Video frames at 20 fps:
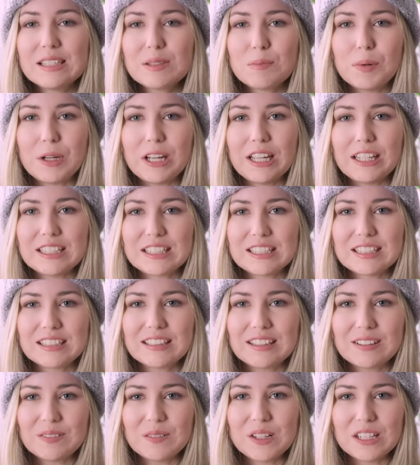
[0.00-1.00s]
but
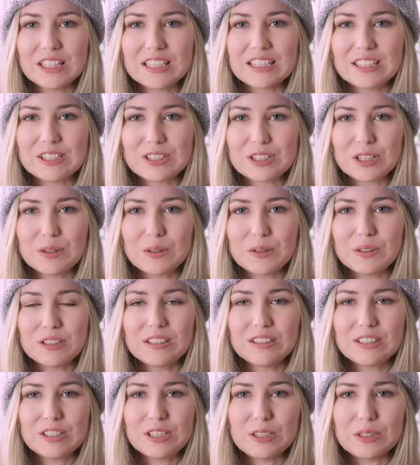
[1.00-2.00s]
wanted to show it
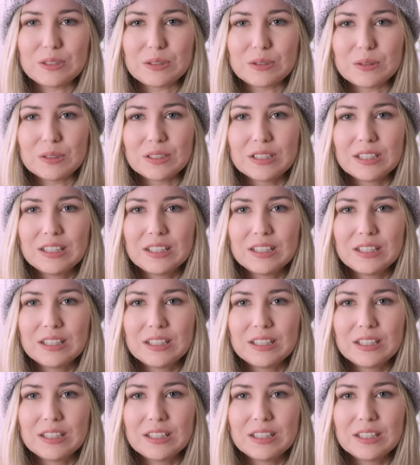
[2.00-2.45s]
to you